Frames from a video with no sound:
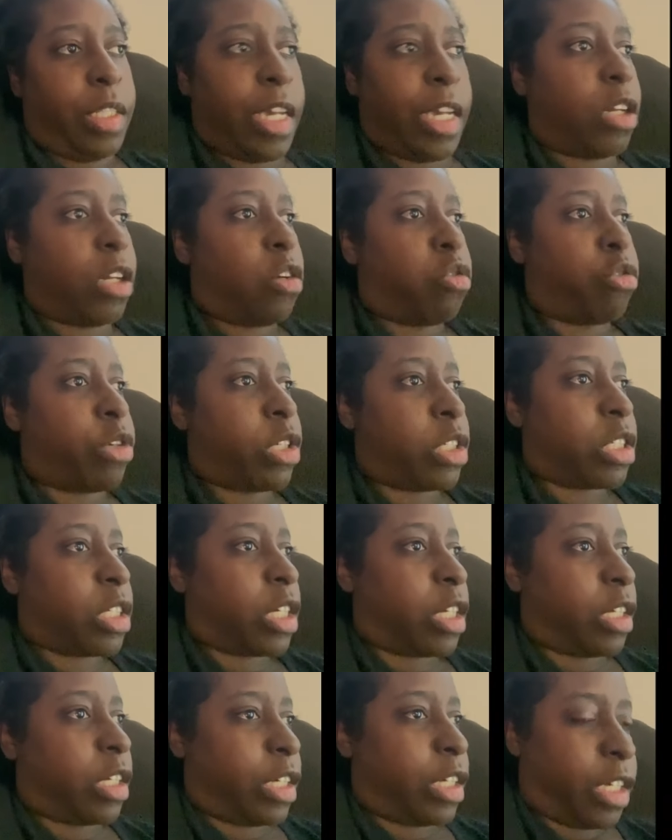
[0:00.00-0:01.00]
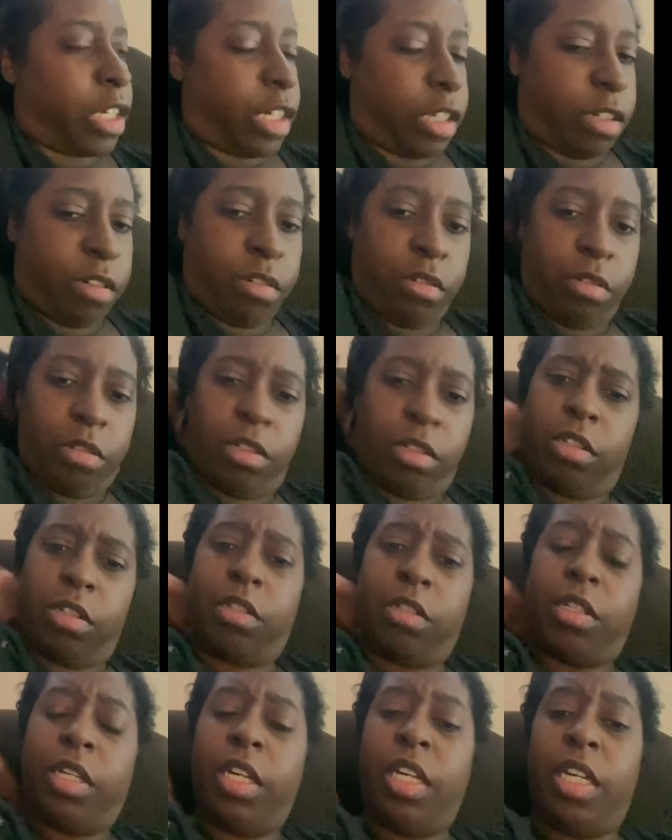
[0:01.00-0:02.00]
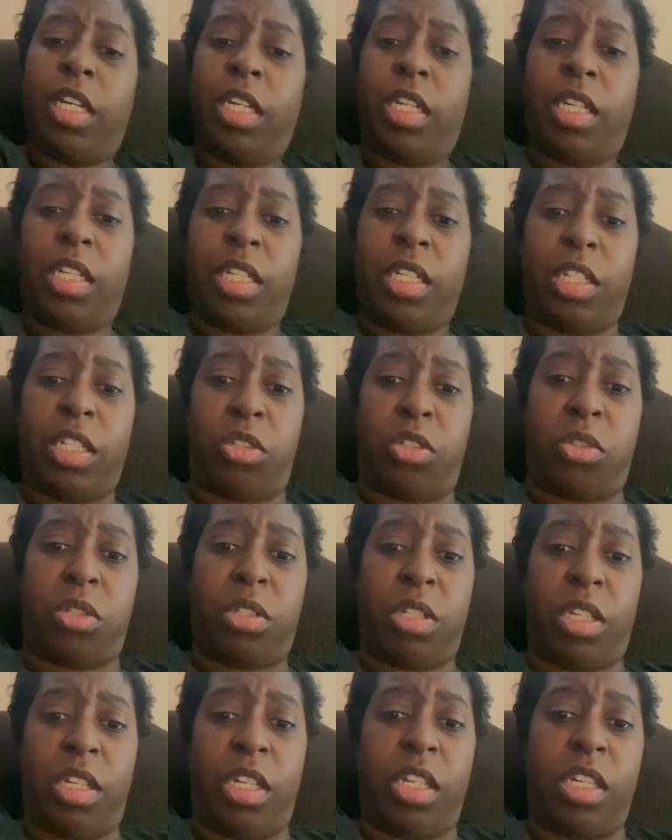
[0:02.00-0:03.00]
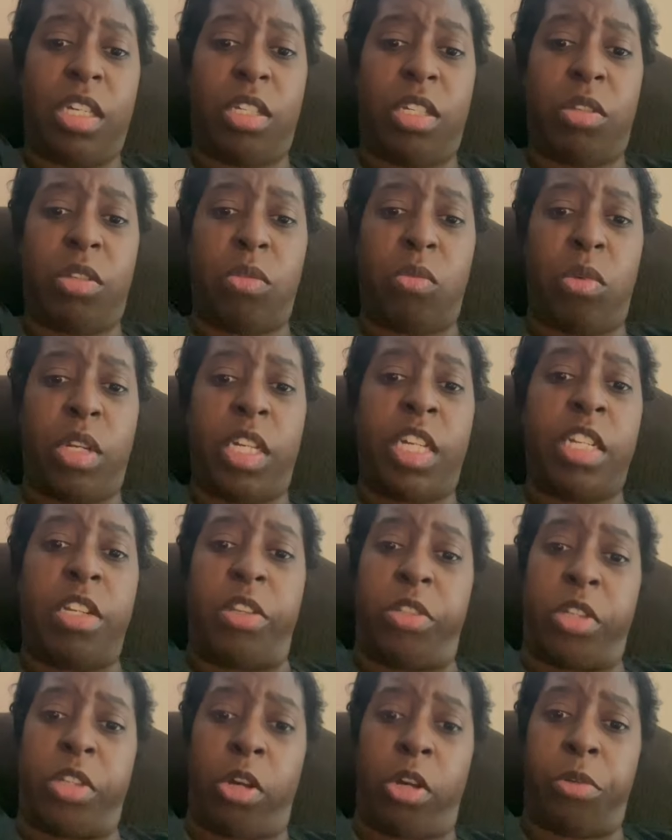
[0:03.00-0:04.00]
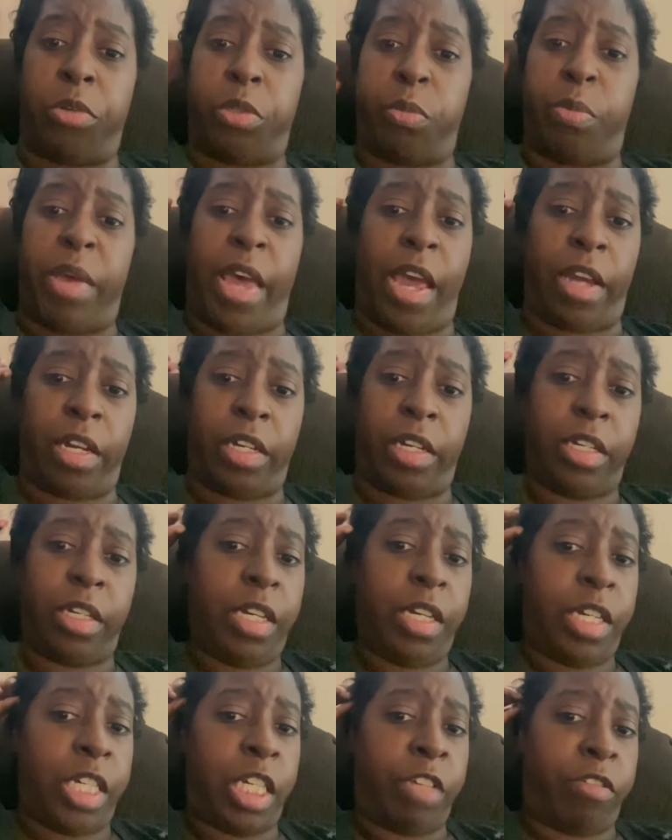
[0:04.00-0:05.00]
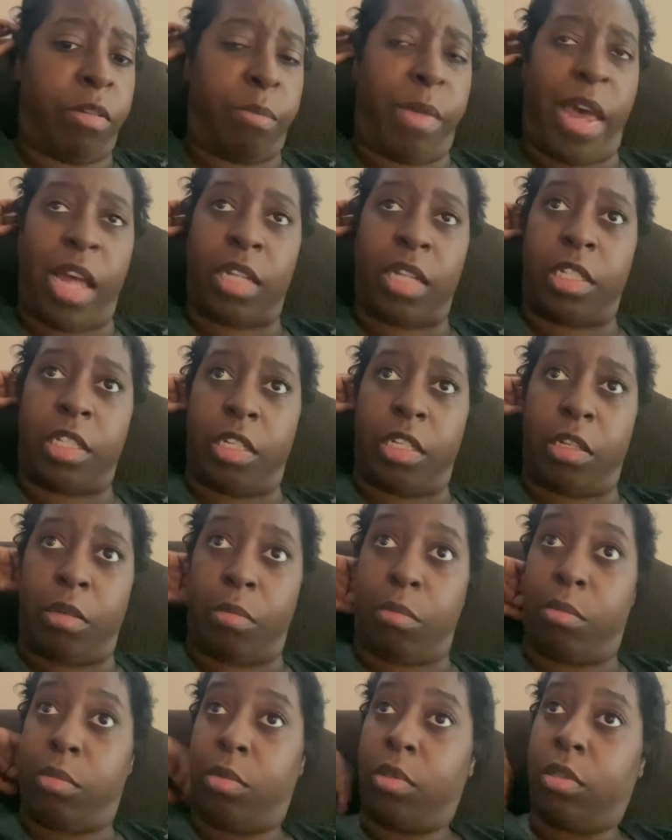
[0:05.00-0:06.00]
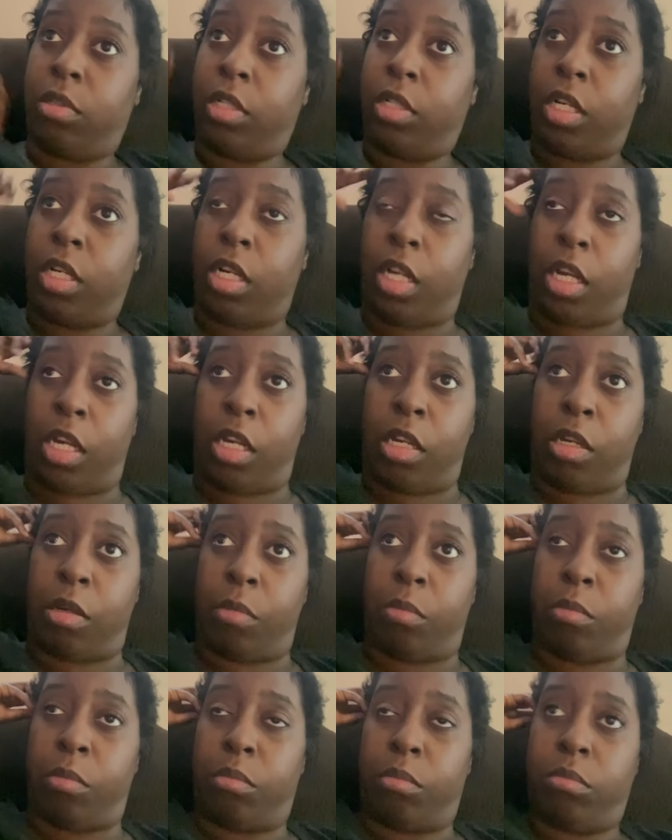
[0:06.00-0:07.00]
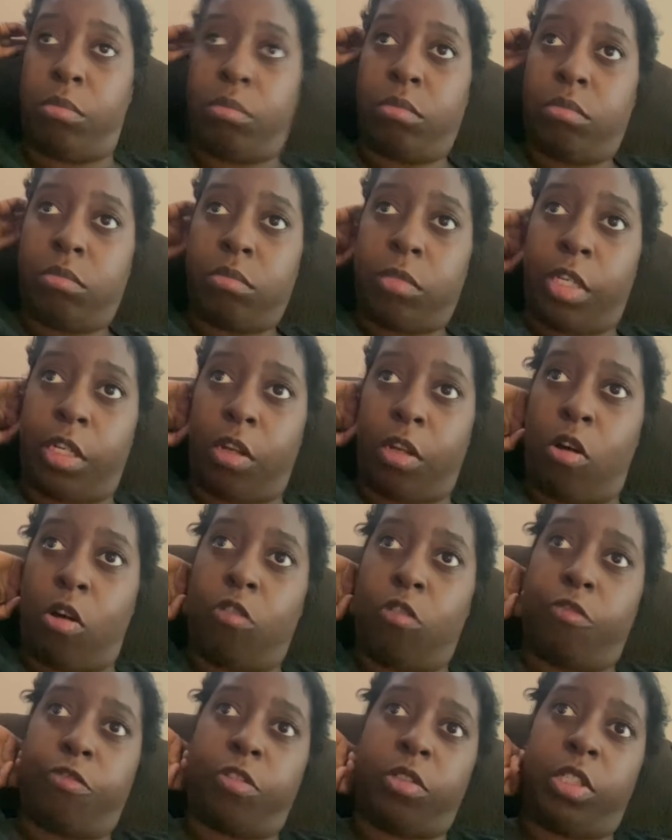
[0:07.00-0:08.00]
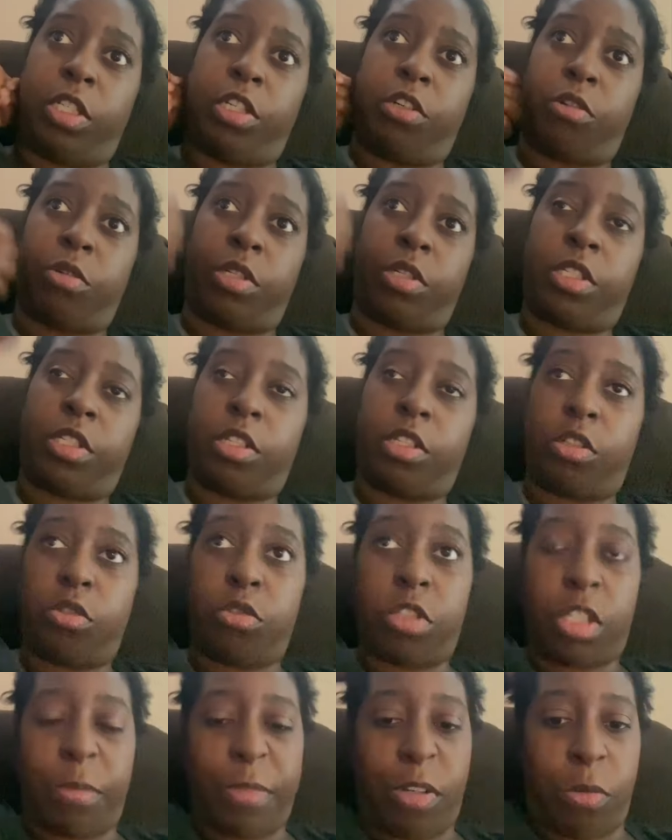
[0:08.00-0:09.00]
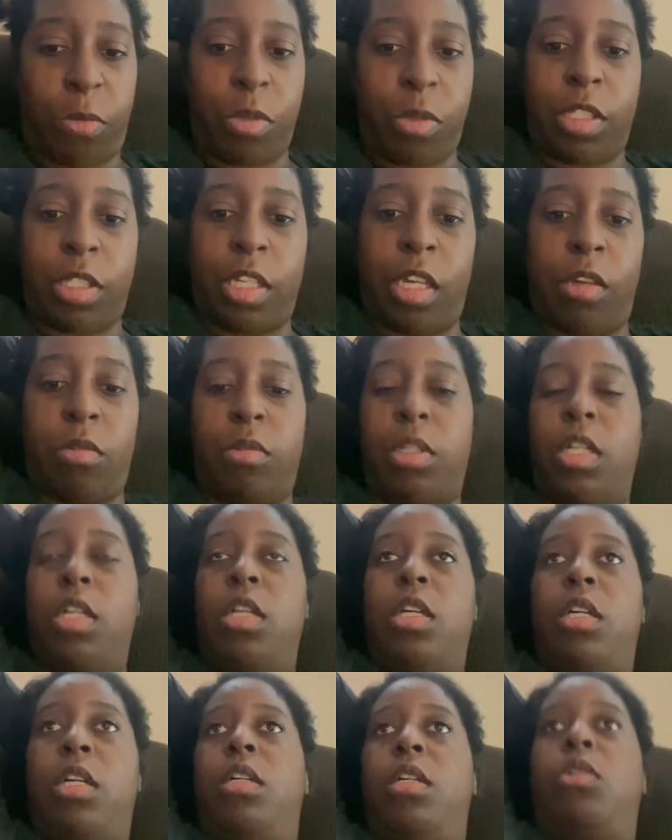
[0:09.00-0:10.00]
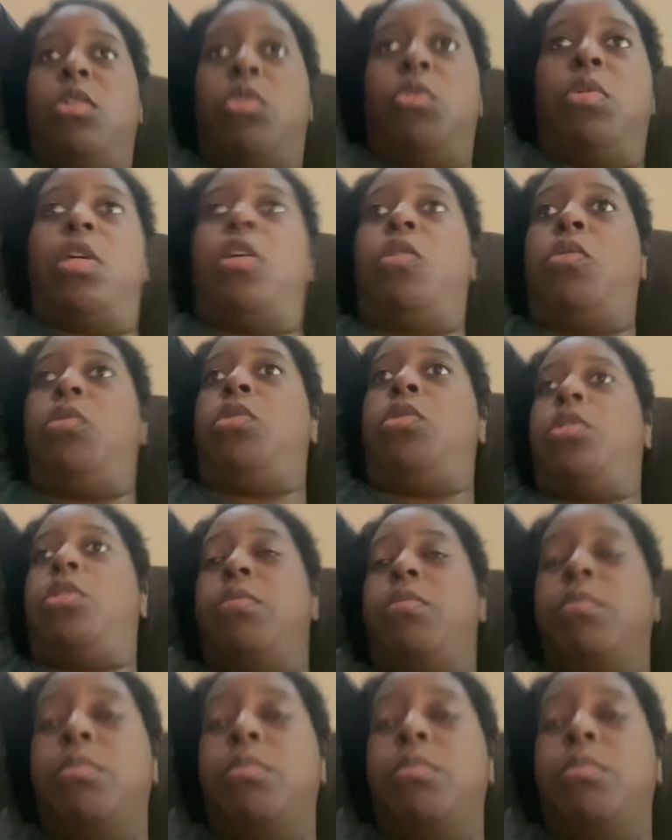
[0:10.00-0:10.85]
Chris can get his what he deserves back, given back to him. And hopefully Chris can do something with that. Who knows?